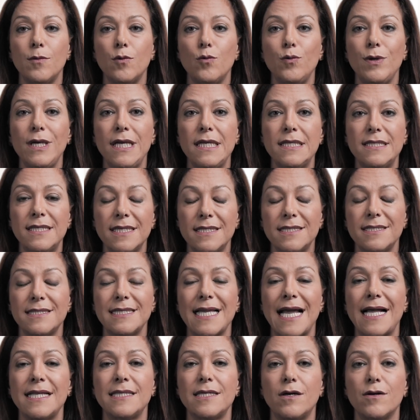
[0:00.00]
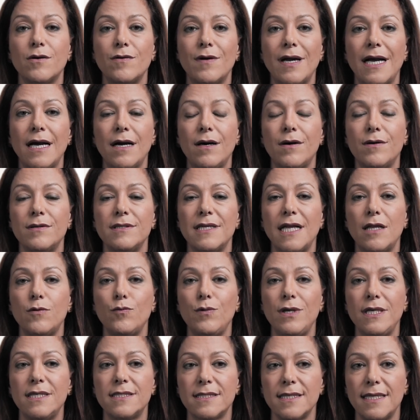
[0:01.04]
we did stand our ground and
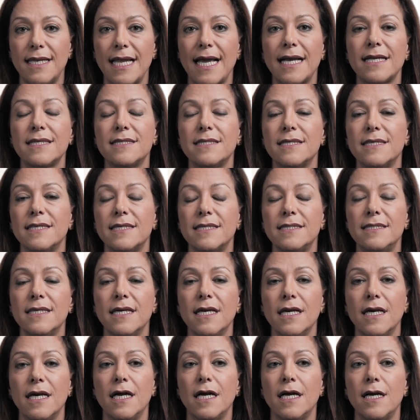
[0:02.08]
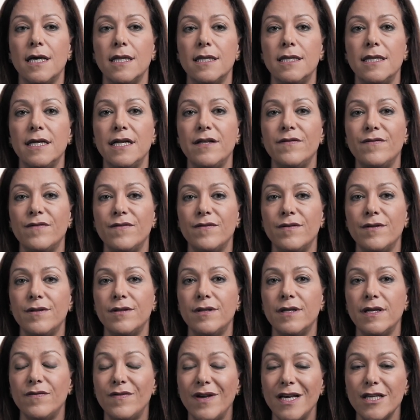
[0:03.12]
we selected
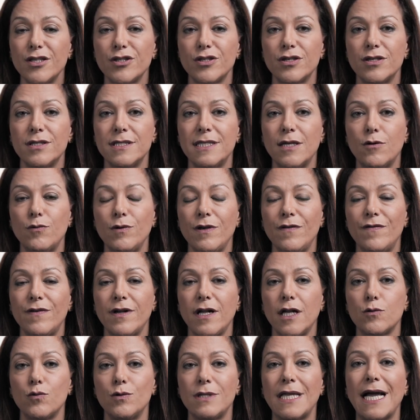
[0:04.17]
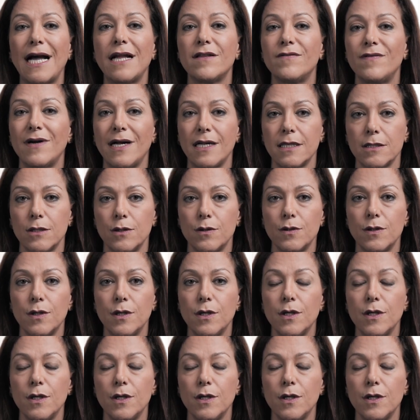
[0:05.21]
the investors that we felt would add value.